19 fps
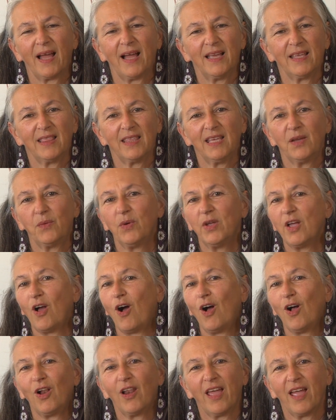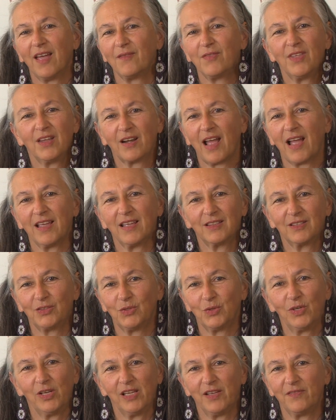I think we all have the right
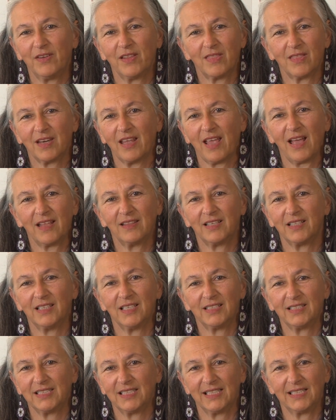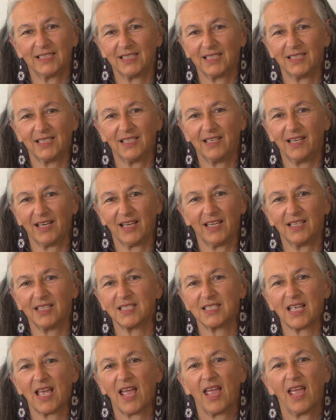to live at 360
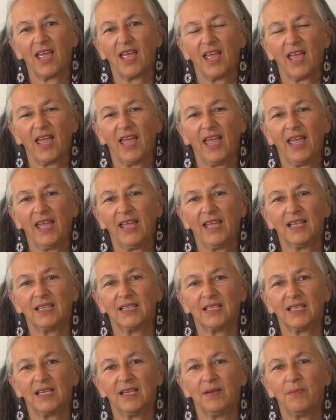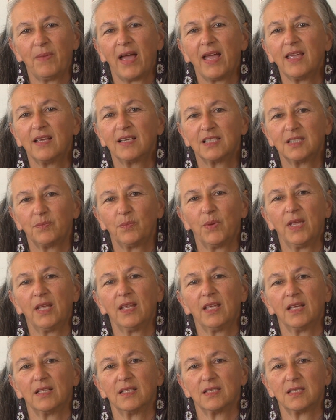degrees. And in my
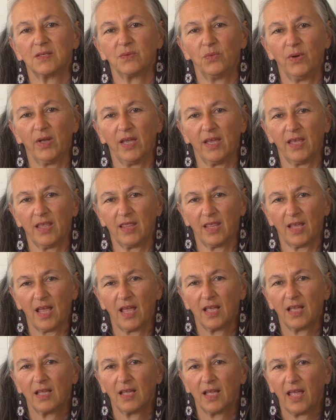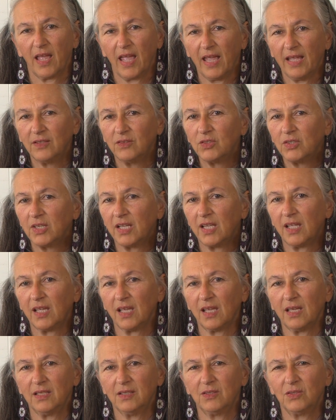experience with
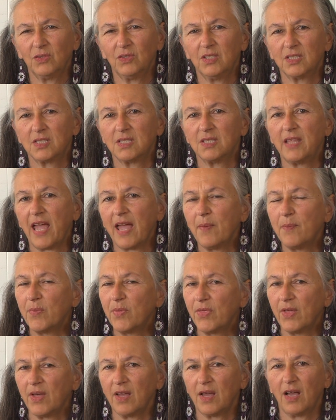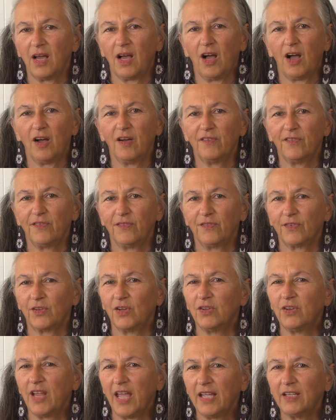entering into this depth of
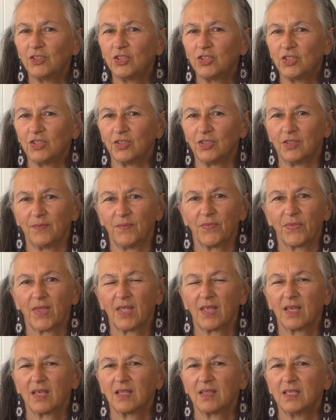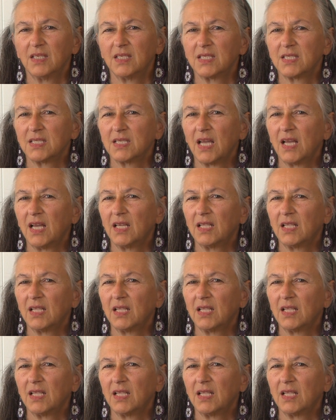connection, this